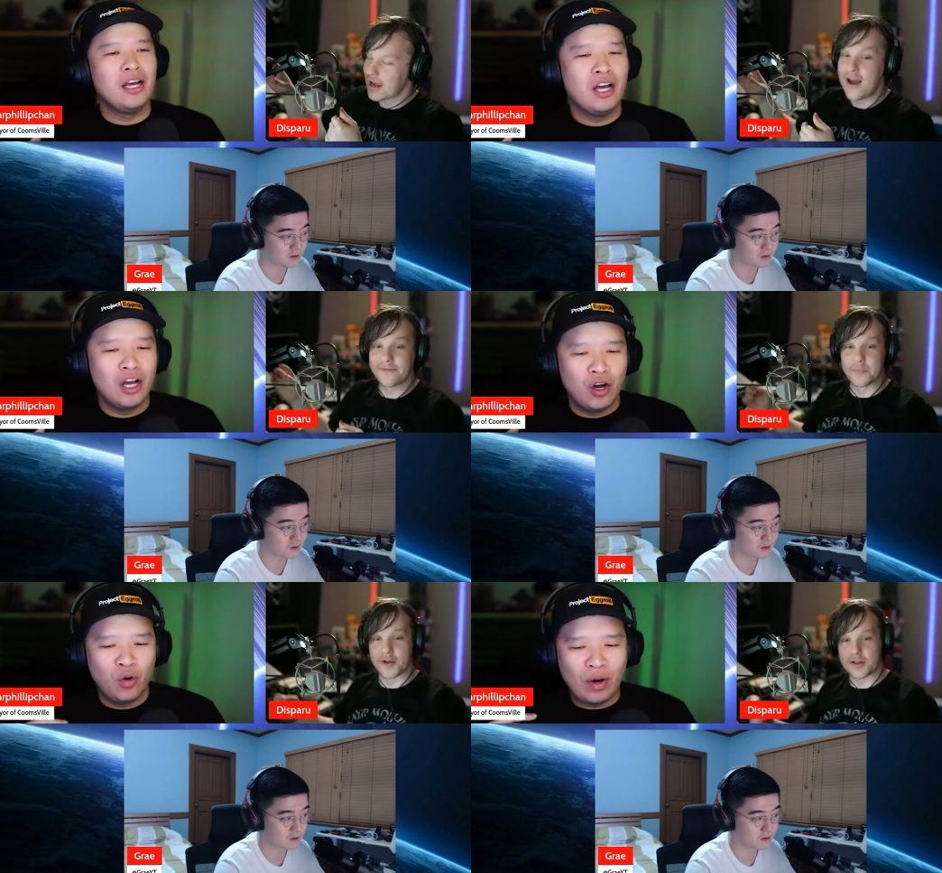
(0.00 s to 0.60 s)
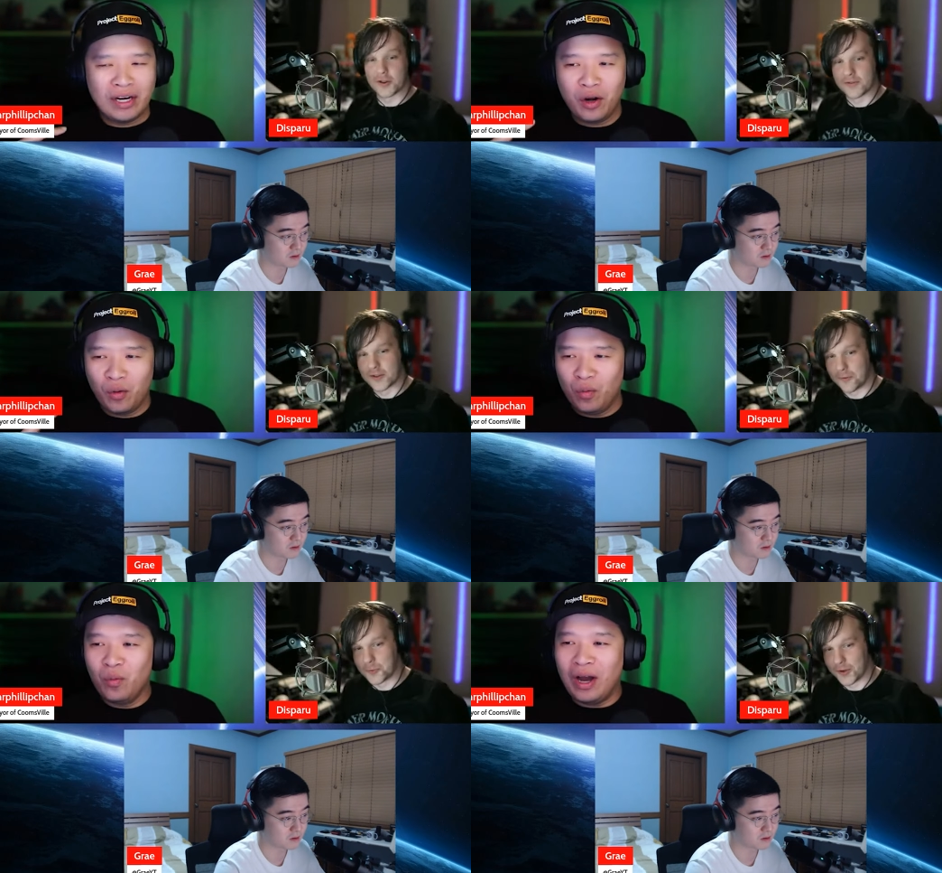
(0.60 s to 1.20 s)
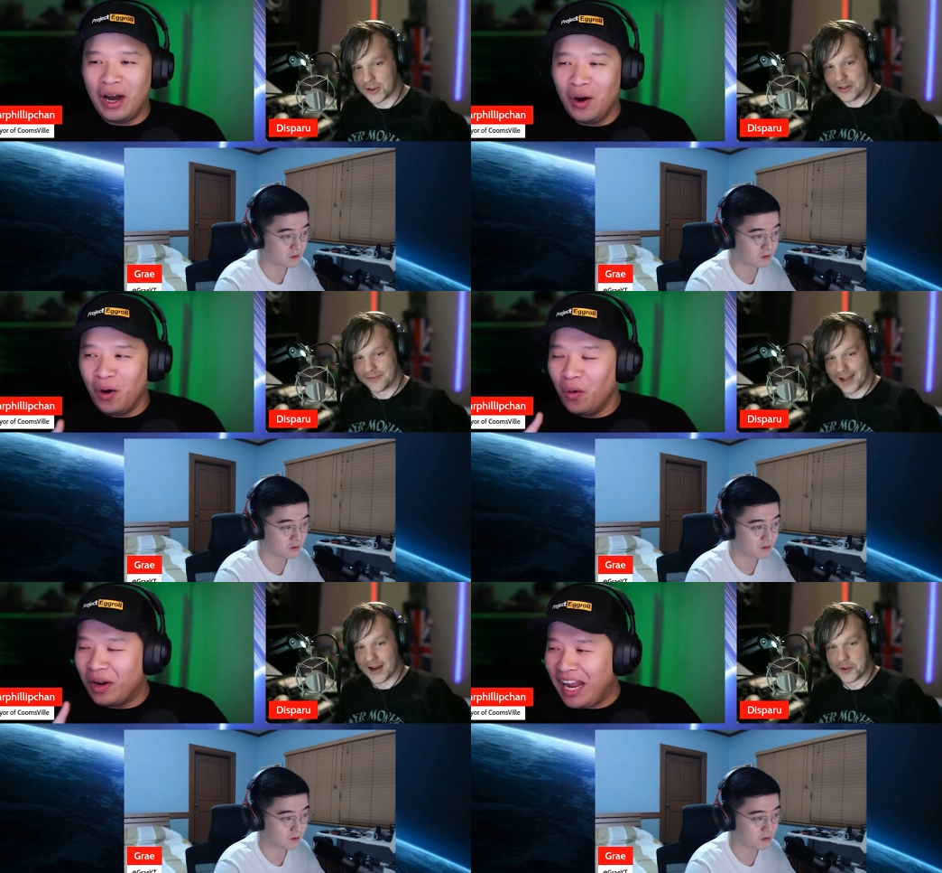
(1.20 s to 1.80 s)
Speaker 1: Everybody when, should have stopped watching when, The
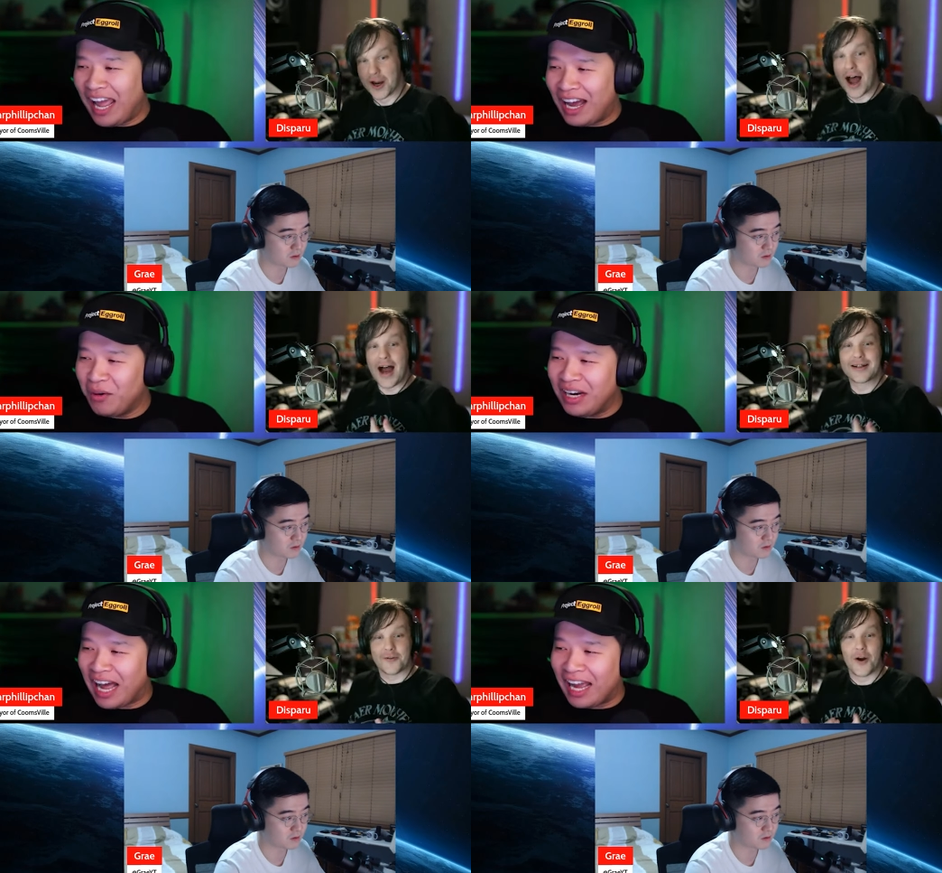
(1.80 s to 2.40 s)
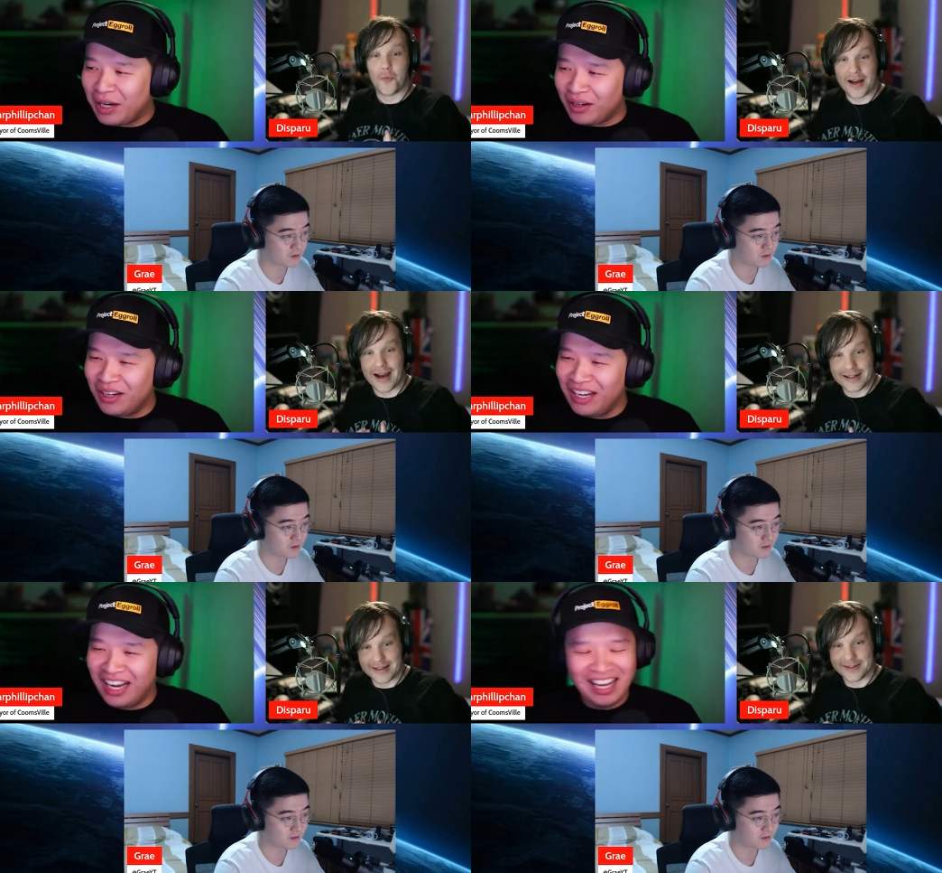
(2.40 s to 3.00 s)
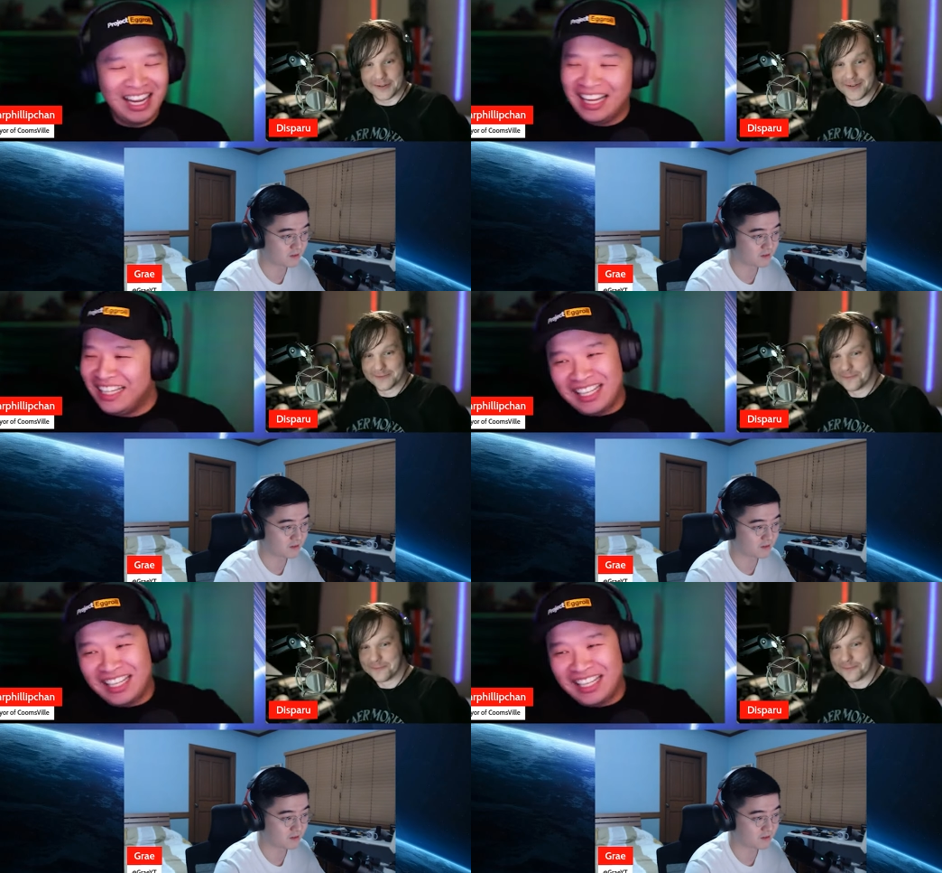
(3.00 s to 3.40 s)
Flash. When, I don't know I, why I didn't.